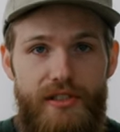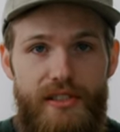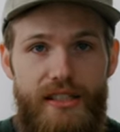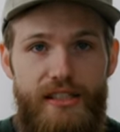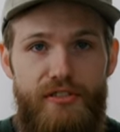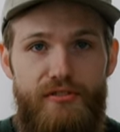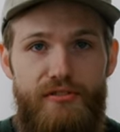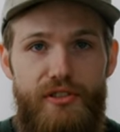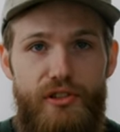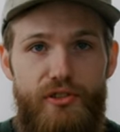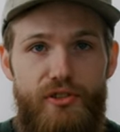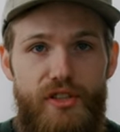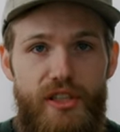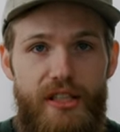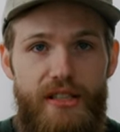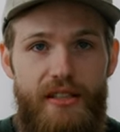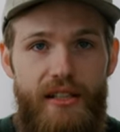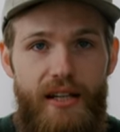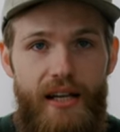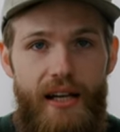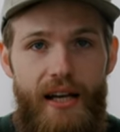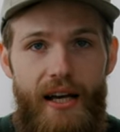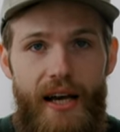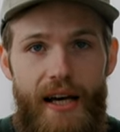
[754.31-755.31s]
confusing,
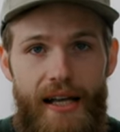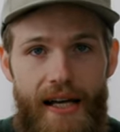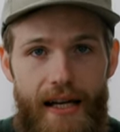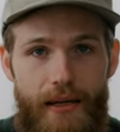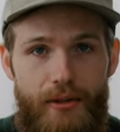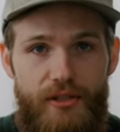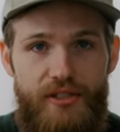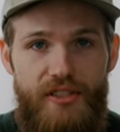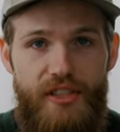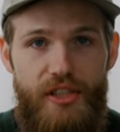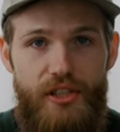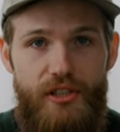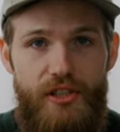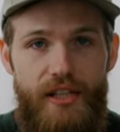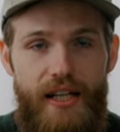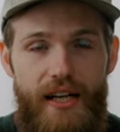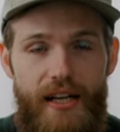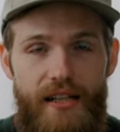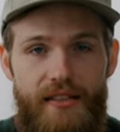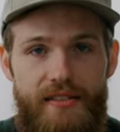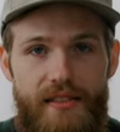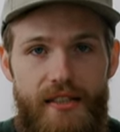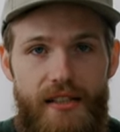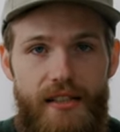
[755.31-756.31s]
and I will see you
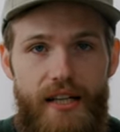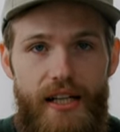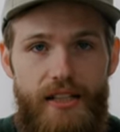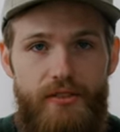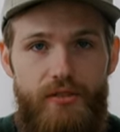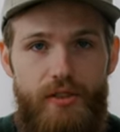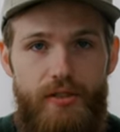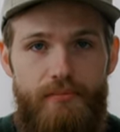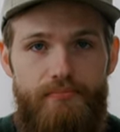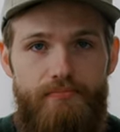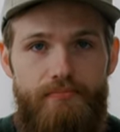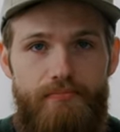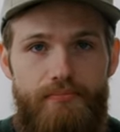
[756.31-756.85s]
guys in the next one.